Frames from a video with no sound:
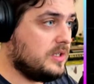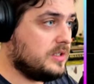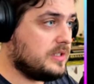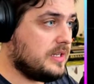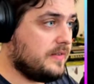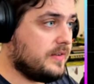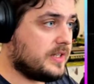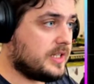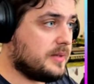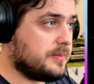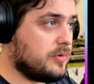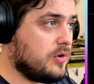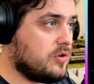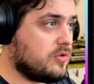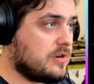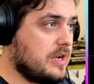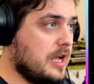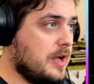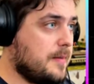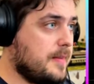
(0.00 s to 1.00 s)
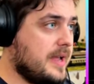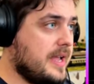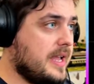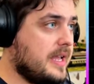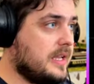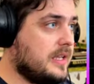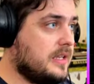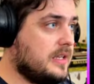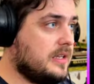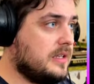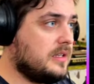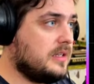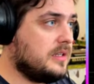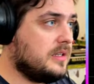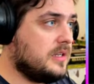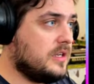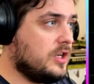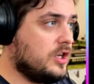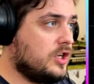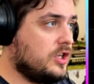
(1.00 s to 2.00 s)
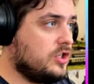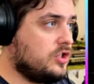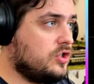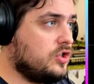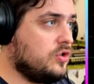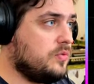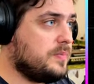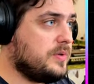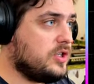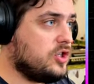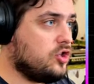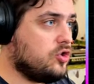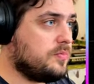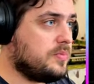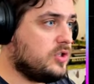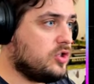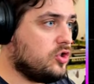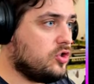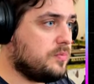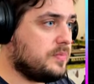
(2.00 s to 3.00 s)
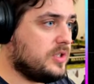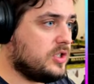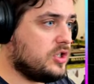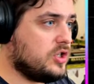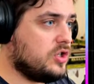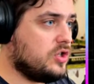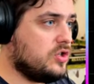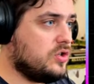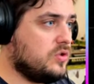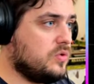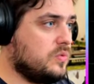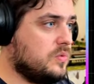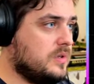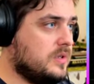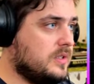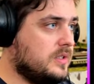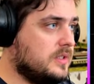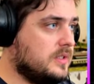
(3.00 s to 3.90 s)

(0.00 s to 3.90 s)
have a look at the programming. Doobie doobie doobie doo.